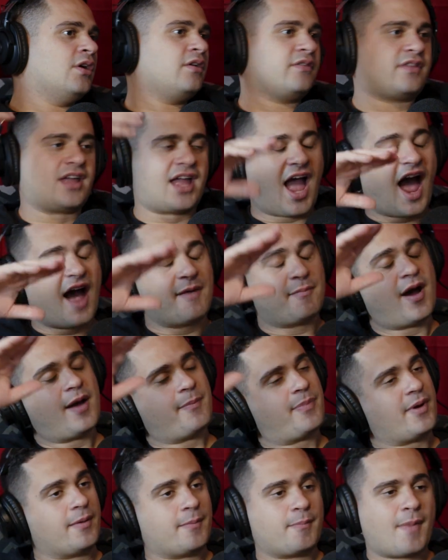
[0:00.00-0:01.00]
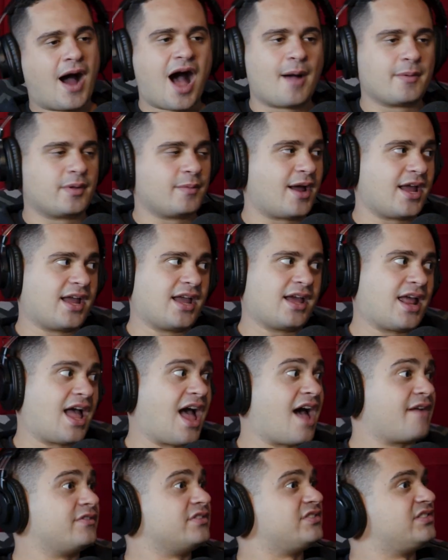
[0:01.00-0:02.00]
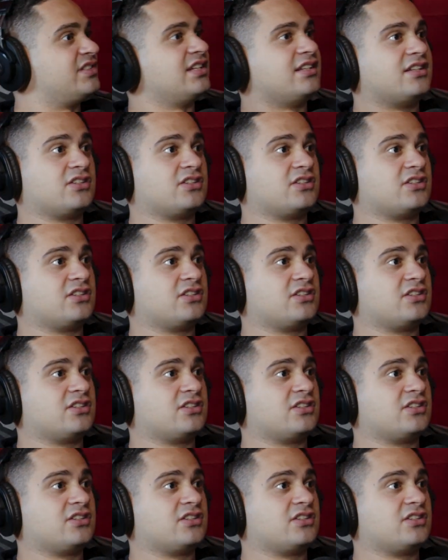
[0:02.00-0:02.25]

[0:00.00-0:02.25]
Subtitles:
they have my mom and my aunt haven't seen